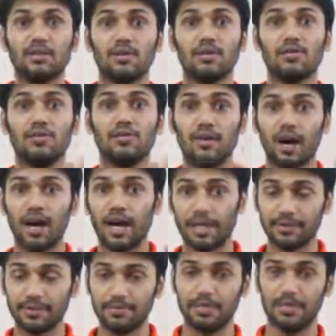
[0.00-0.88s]

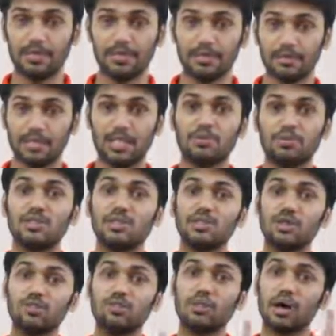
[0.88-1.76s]
5, that means
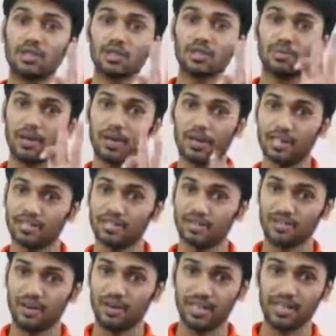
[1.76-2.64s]
your multiplier is
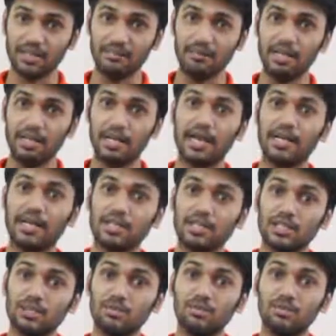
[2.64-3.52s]
5 and
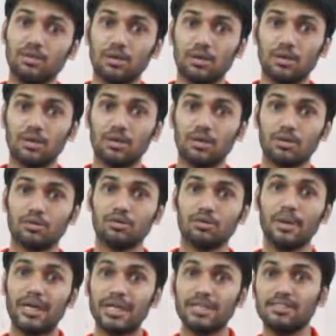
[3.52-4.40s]
your
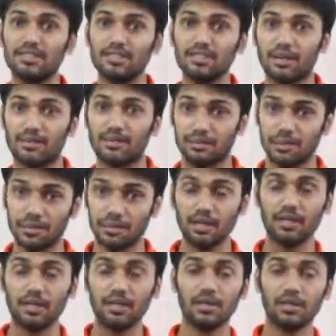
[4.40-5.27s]
base
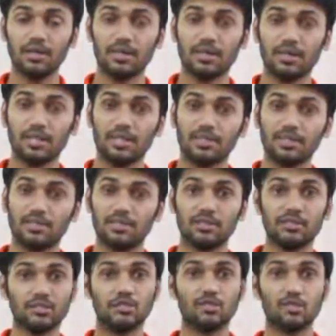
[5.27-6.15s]
number is
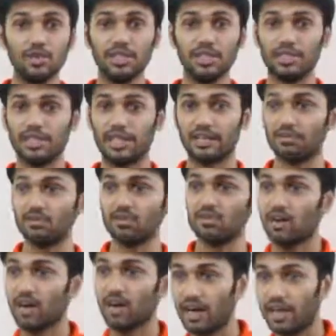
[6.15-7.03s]
3. That means
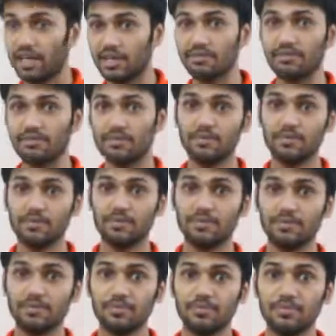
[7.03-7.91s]
5,
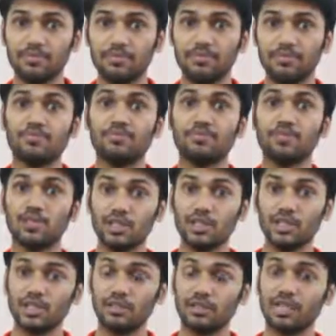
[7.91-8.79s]

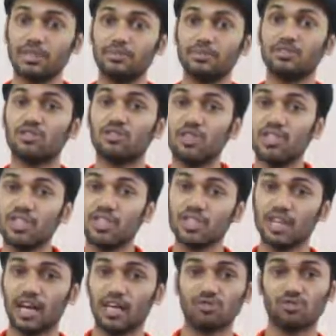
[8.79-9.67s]
3. That means 3
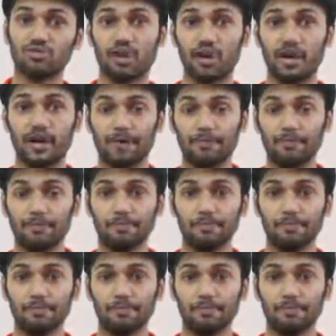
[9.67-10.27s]
times 5.